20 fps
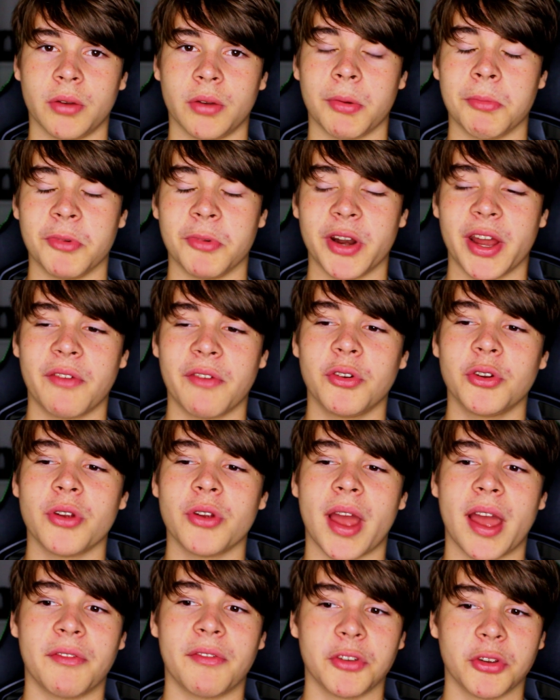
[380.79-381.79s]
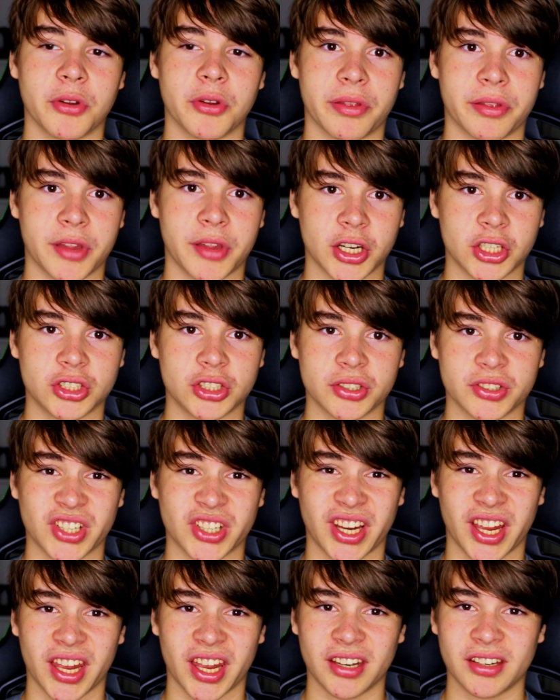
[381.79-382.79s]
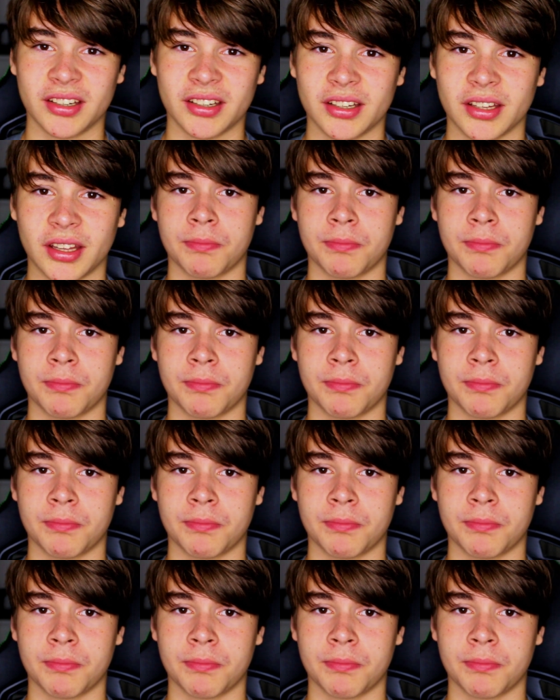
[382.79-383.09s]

And whenever you're having your sessions again,